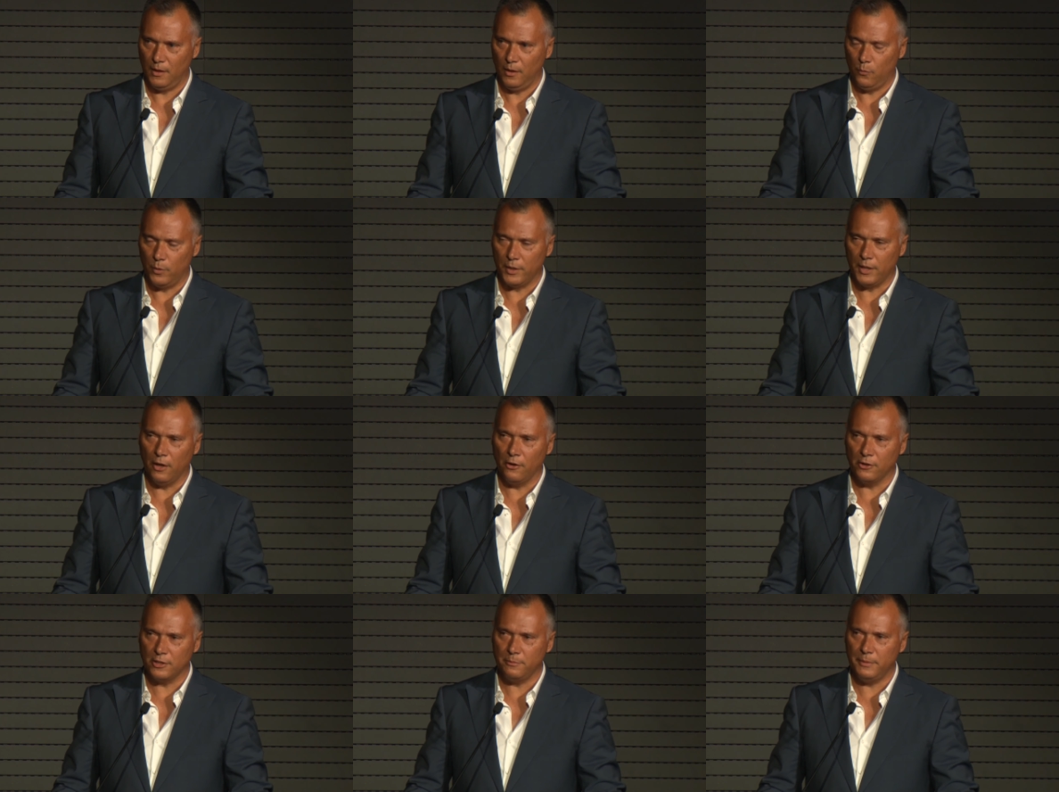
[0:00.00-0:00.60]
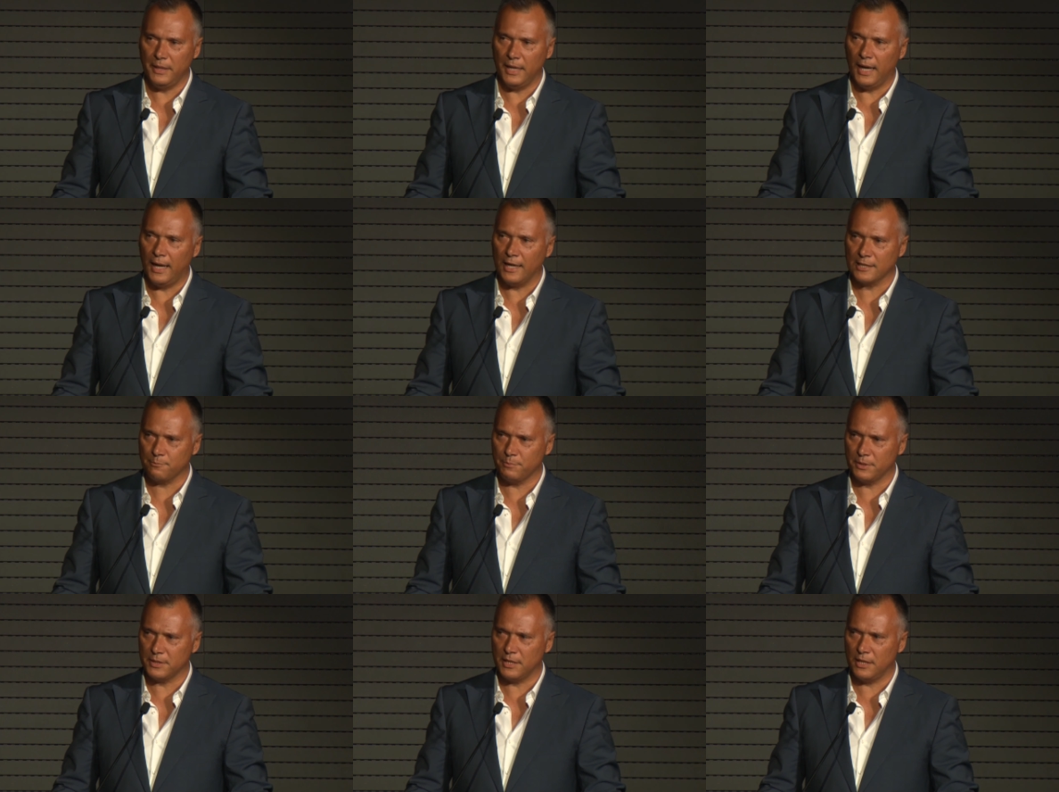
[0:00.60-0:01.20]
We're going to be
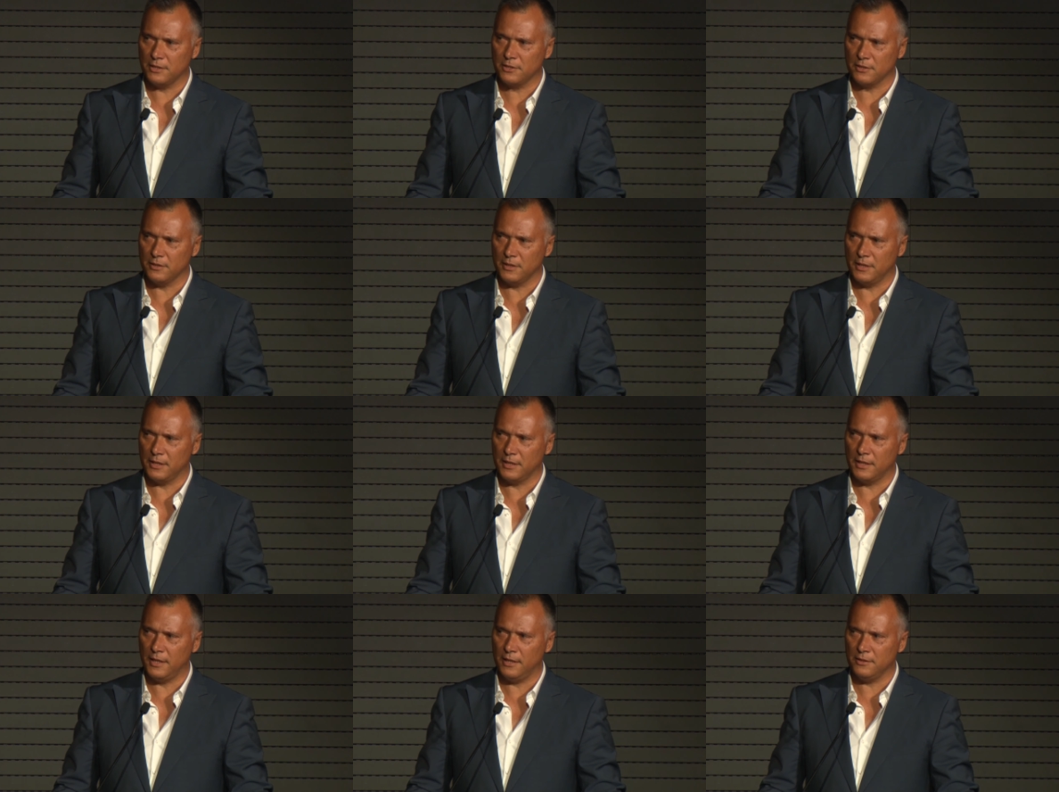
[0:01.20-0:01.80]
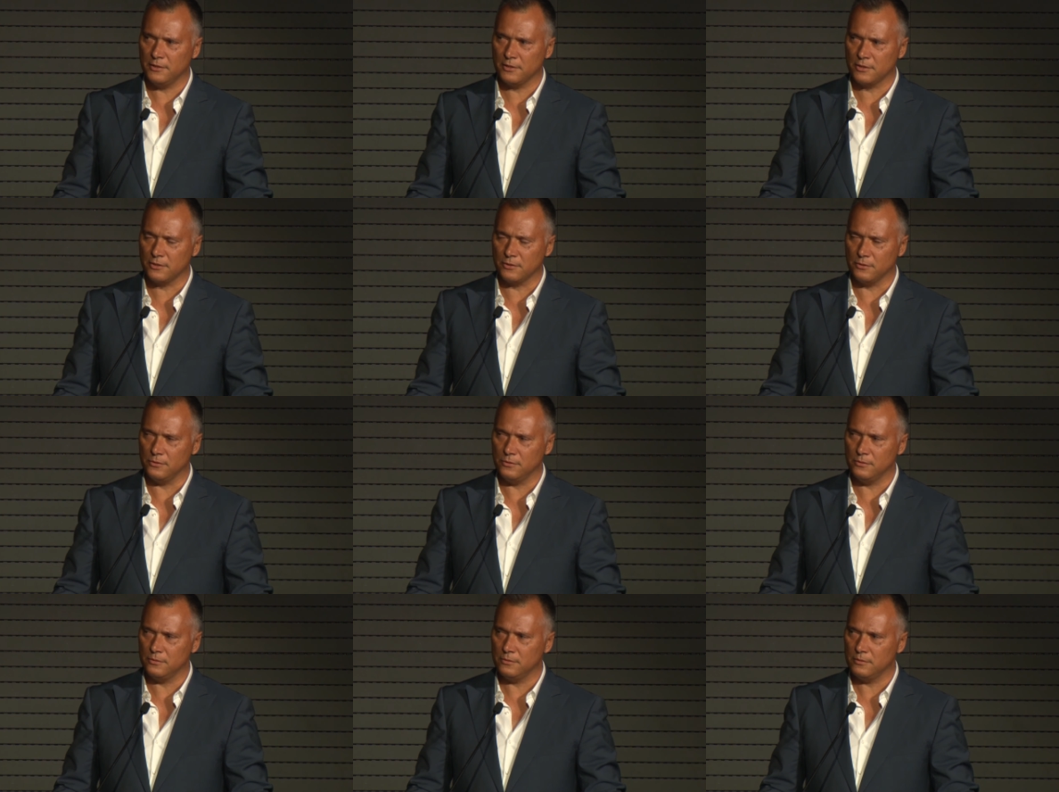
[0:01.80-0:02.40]
asked potentially again
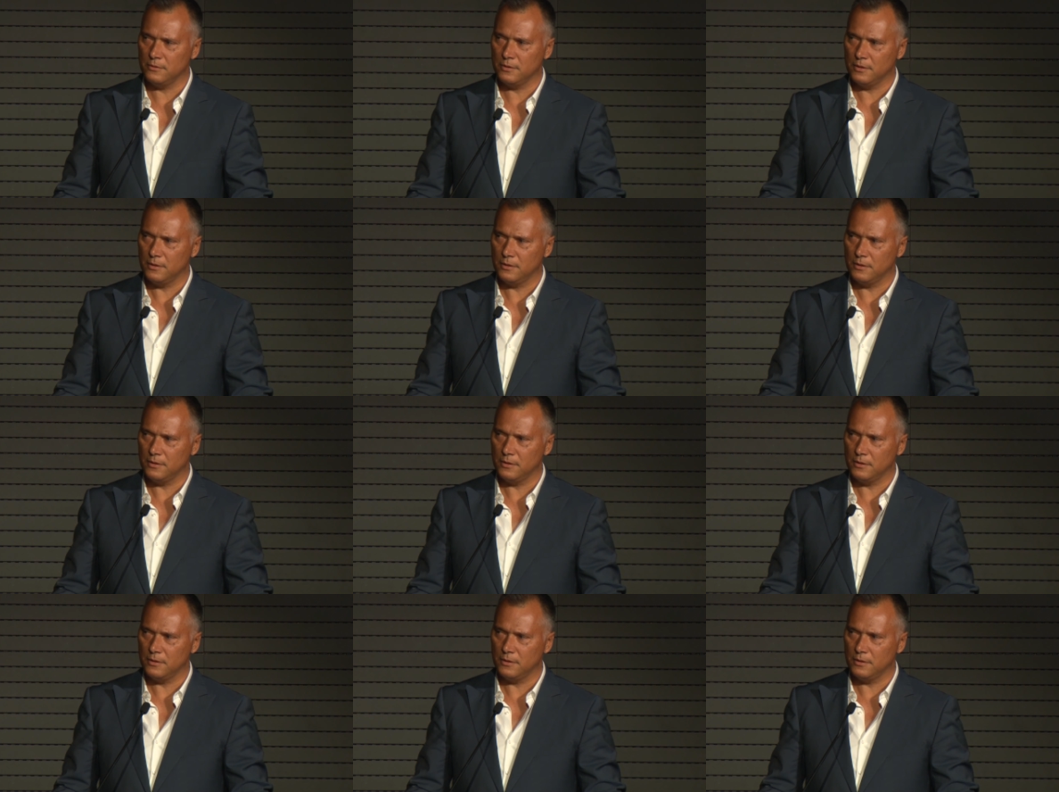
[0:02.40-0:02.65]
soon